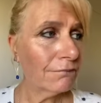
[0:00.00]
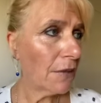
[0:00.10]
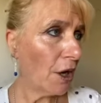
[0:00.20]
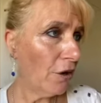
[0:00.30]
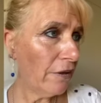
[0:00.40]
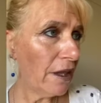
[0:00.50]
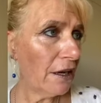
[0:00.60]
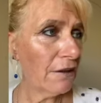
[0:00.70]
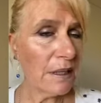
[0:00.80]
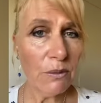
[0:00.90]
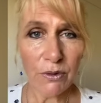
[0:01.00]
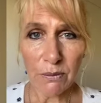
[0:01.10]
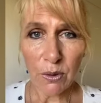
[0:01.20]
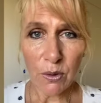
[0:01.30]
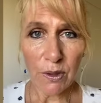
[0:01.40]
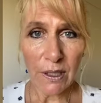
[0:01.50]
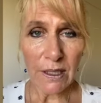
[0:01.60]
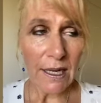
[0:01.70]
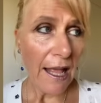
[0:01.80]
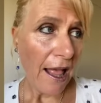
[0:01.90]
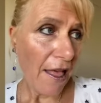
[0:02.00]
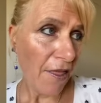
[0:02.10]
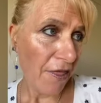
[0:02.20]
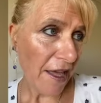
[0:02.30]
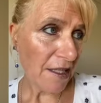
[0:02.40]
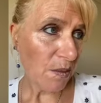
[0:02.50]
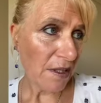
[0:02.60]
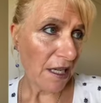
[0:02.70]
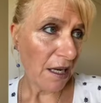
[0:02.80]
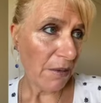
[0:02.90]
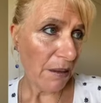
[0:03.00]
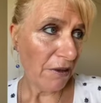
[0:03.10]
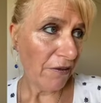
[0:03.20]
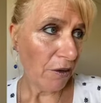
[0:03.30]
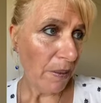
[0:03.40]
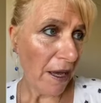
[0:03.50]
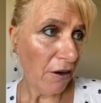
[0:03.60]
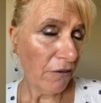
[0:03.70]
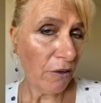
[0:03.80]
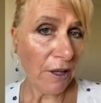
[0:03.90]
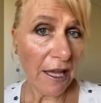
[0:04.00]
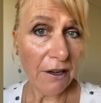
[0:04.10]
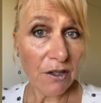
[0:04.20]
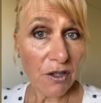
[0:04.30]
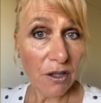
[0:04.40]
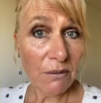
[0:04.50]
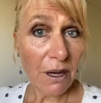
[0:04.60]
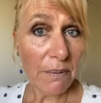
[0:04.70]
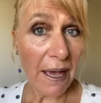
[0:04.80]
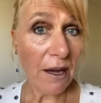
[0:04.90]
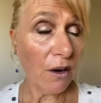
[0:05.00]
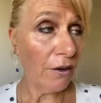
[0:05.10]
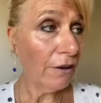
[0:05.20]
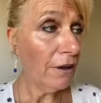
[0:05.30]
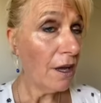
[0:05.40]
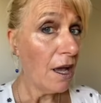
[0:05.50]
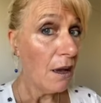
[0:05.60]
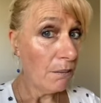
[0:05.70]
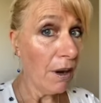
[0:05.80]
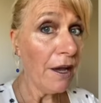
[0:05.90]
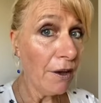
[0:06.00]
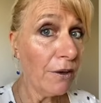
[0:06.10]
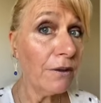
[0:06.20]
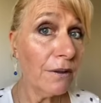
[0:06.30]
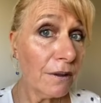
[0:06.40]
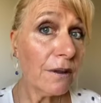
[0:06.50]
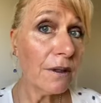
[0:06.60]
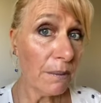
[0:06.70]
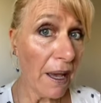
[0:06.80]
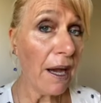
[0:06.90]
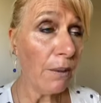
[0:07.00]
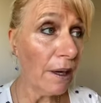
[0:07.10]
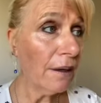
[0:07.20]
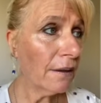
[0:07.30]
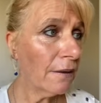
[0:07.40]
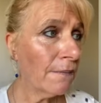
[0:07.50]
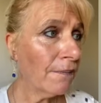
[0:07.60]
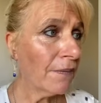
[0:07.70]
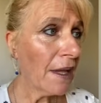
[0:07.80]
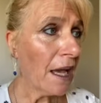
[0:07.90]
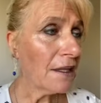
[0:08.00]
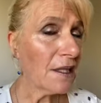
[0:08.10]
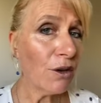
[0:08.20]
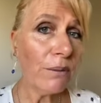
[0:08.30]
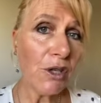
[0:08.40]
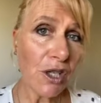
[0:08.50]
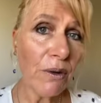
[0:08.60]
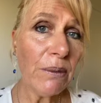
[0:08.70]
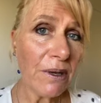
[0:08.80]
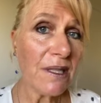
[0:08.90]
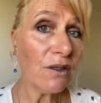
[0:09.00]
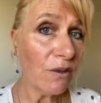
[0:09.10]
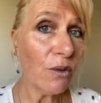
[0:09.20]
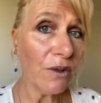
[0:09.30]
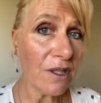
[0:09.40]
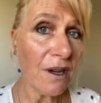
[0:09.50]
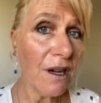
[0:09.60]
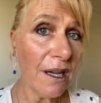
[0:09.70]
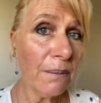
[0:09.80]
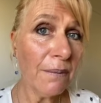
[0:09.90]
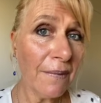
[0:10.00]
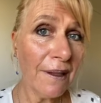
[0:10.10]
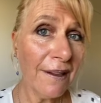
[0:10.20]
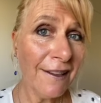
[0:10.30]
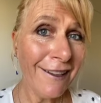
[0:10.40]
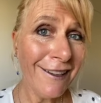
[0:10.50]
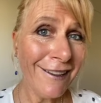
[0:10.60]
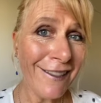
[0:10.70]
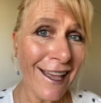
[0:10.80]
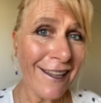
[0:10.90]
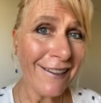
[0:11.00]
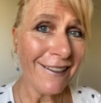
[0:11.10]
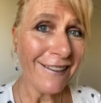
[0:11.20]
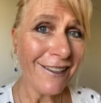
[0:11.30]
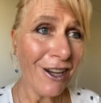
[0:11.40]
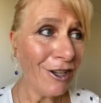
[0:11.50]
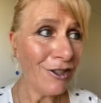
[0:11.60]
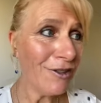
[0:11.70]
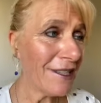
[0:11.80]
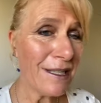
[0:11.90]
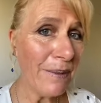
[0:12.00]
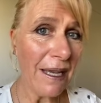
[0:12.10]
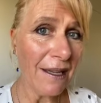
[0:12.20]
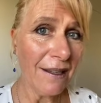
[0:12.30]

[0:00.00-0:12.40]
over there is more important. That's what's going to make me feel powerful. And I turn my back on my own power. And so I'm showing myself all the time that I don't trust me.